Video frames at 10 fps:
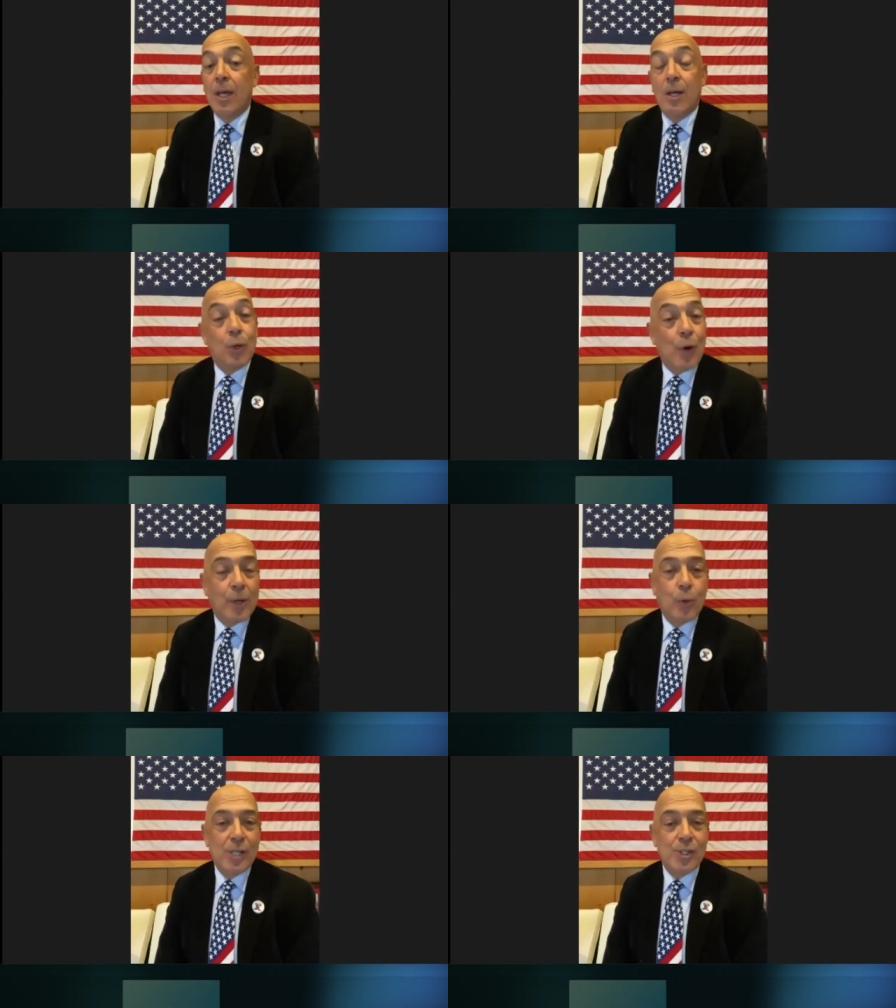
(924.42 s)
Great
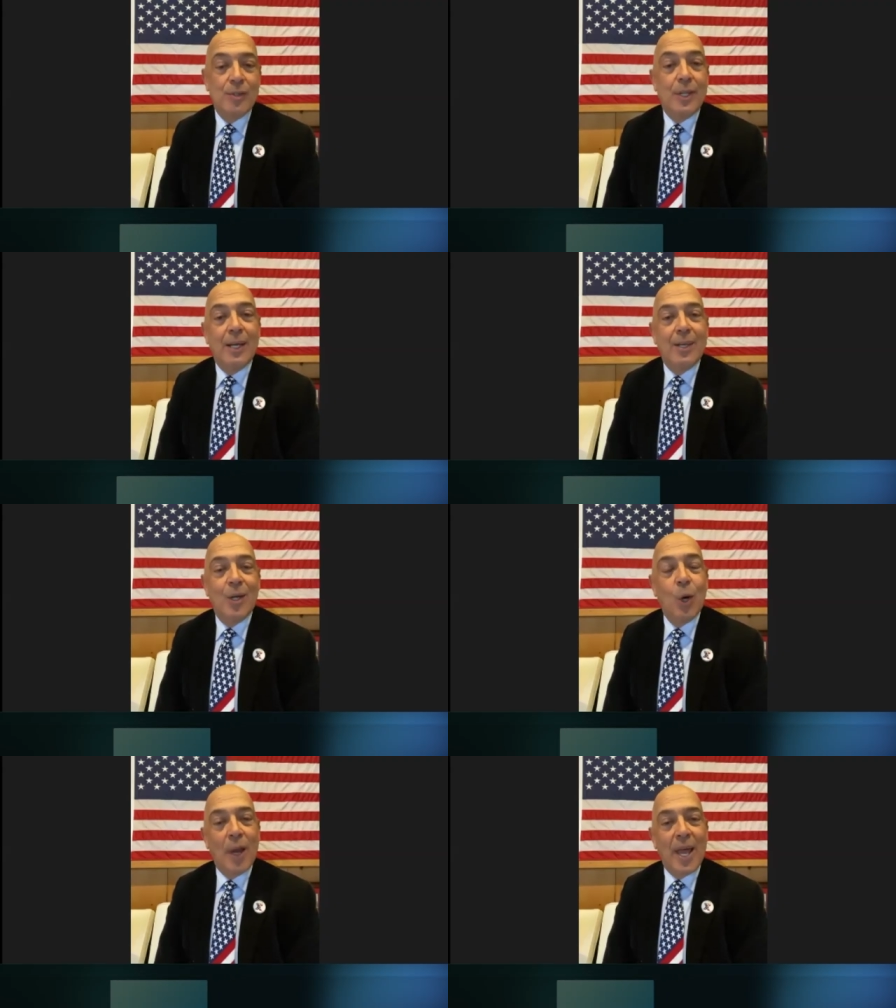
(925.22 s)
question. That you
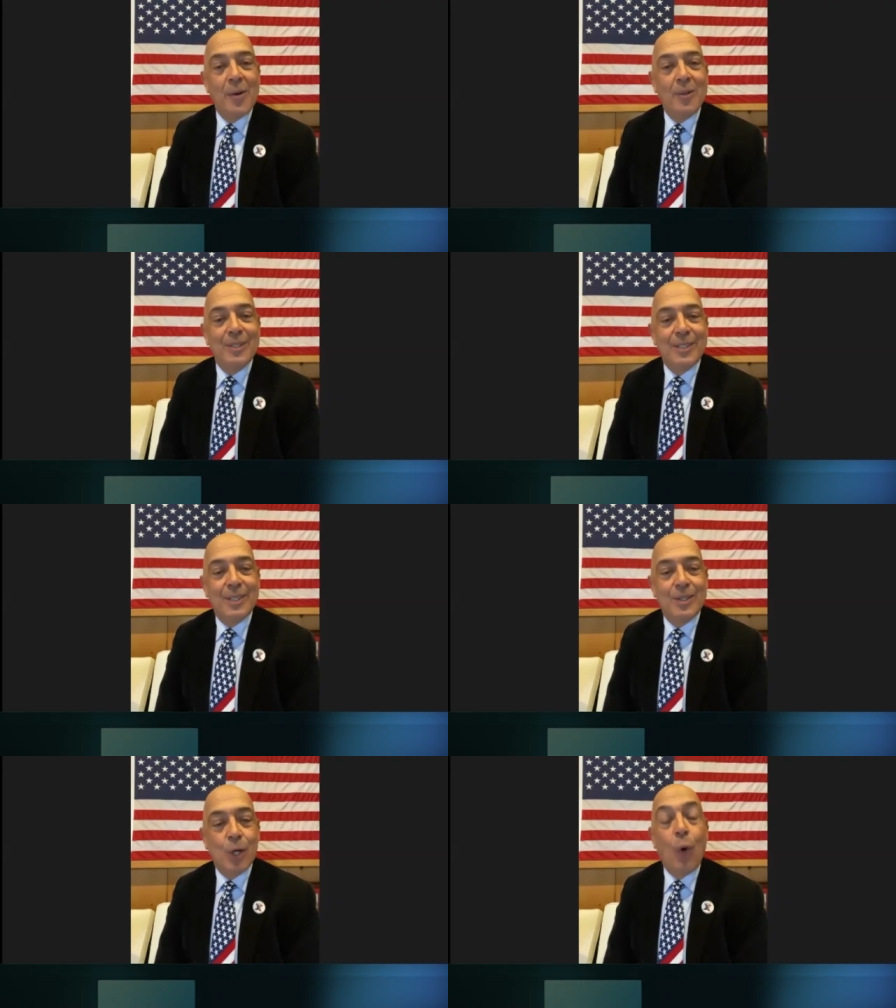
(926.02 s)
know, when I uh,
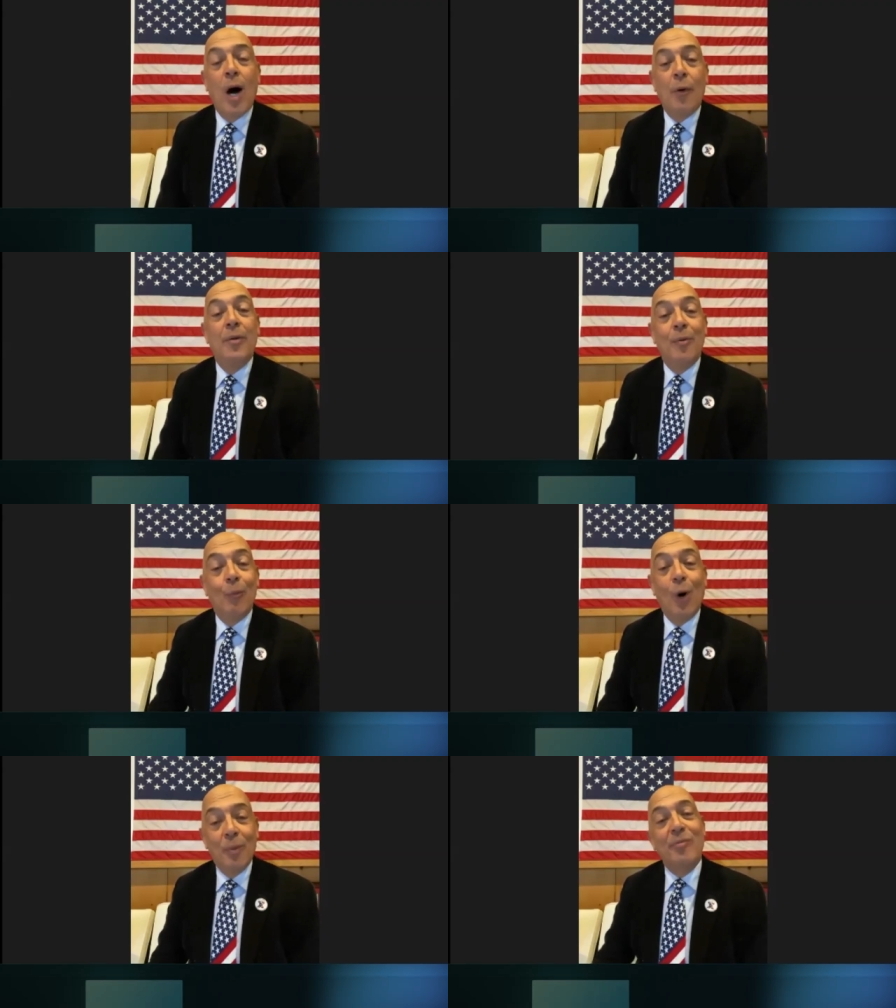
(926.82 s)
go out and
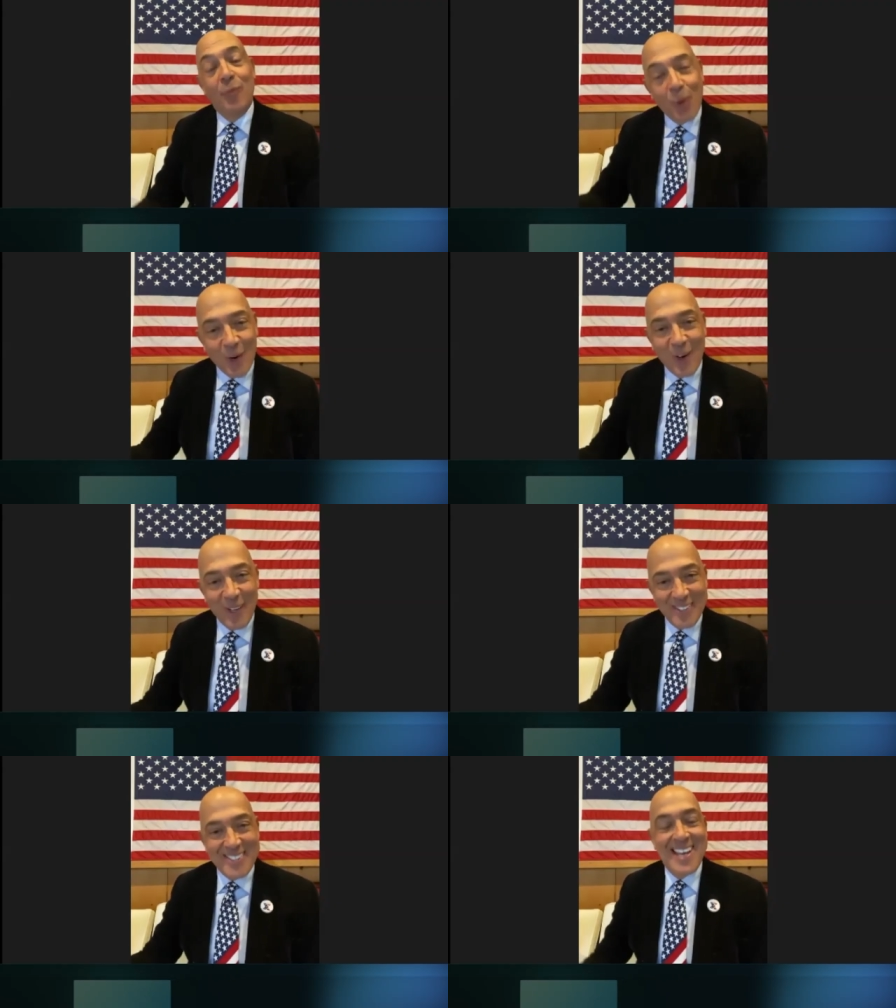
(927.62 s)
well, before all
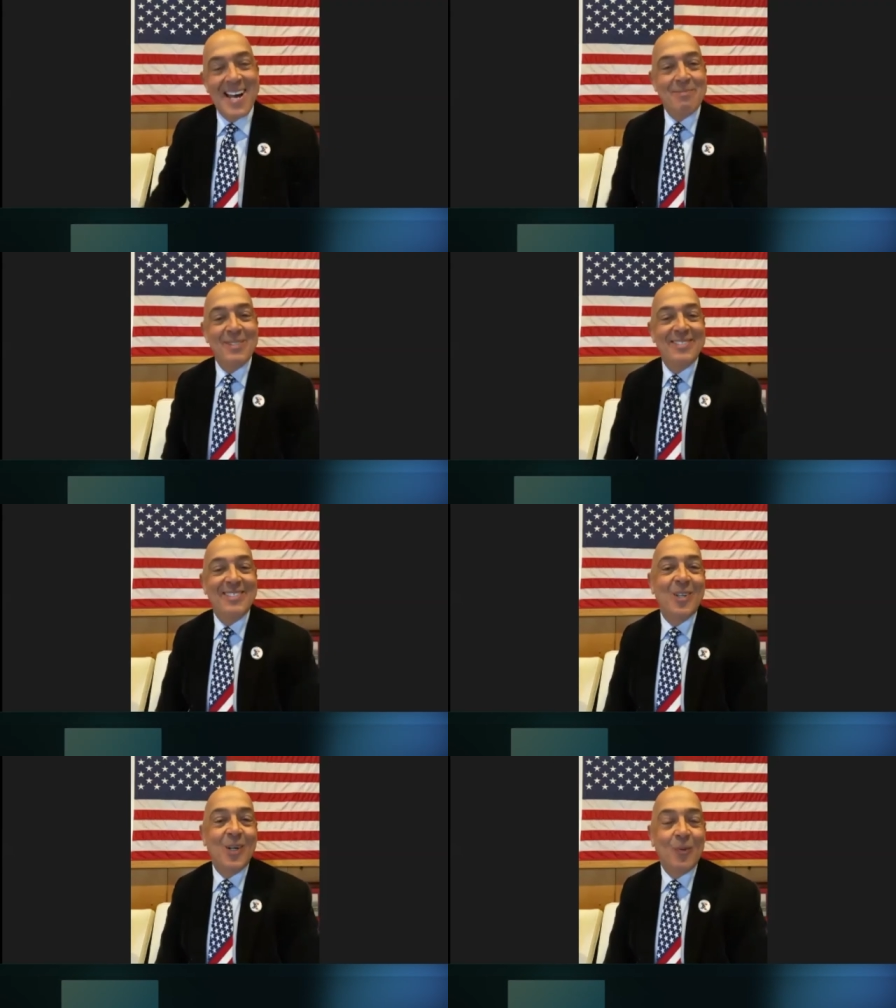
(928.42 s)
this happened, you
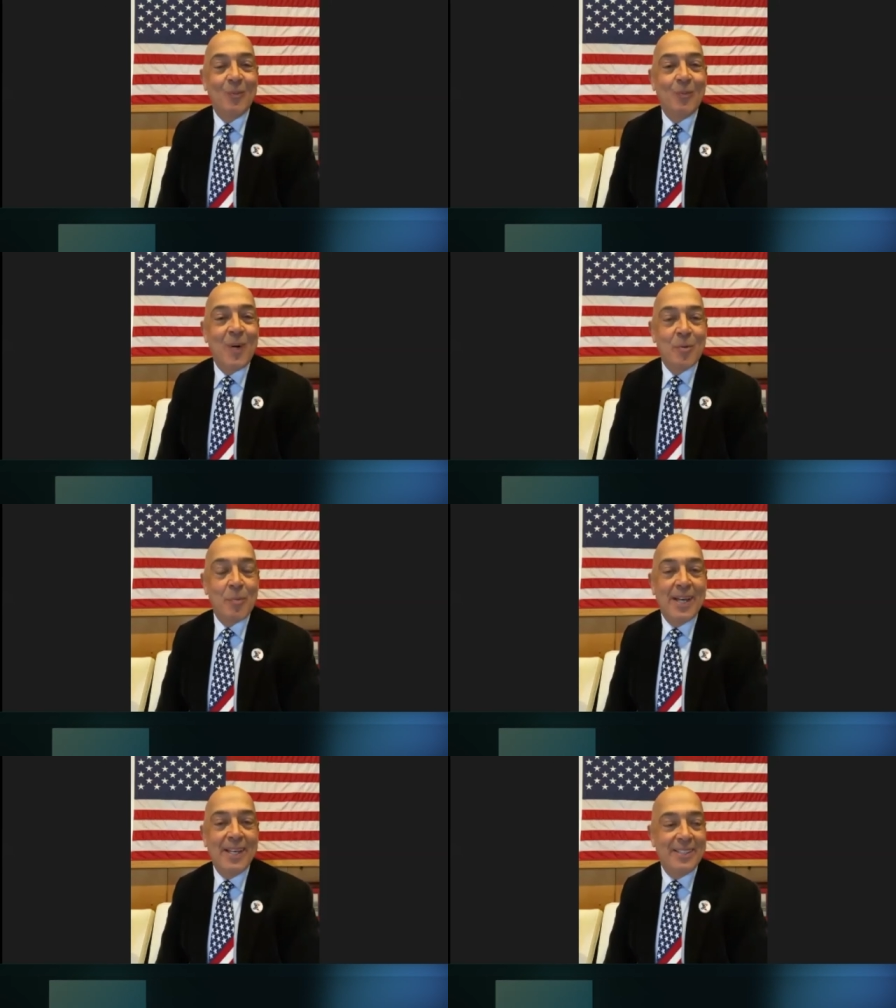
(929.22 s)
know, one of
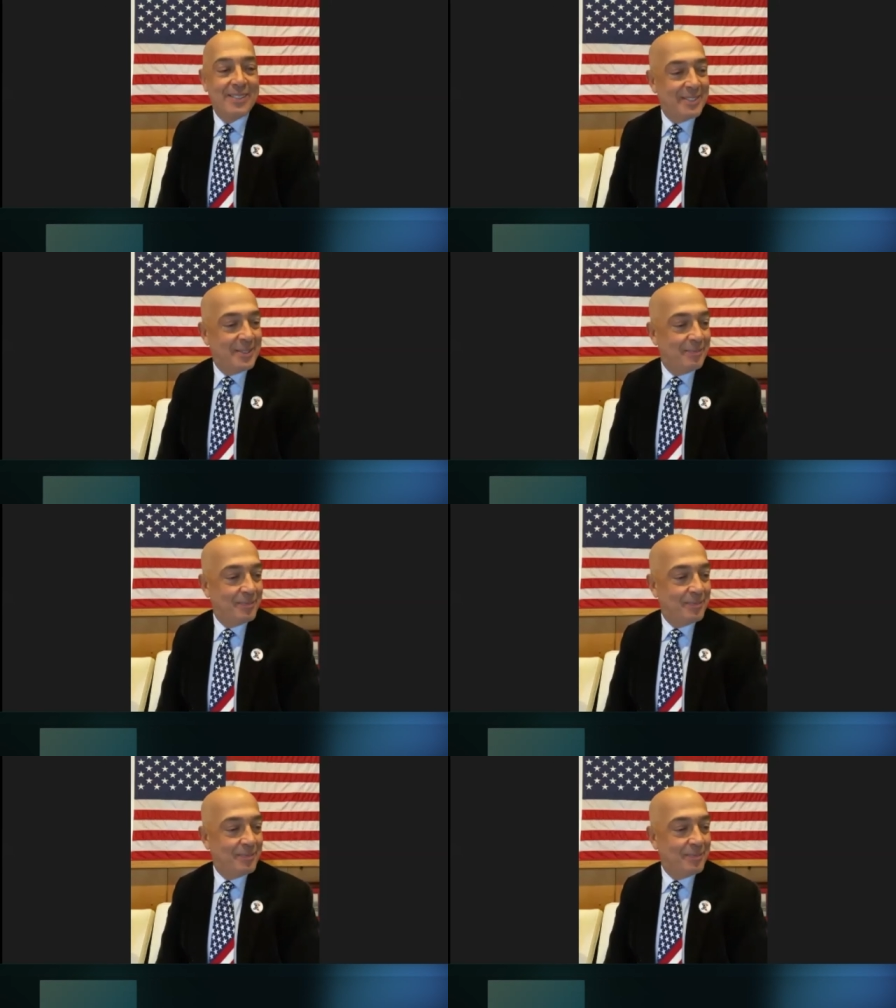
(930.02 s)
my um,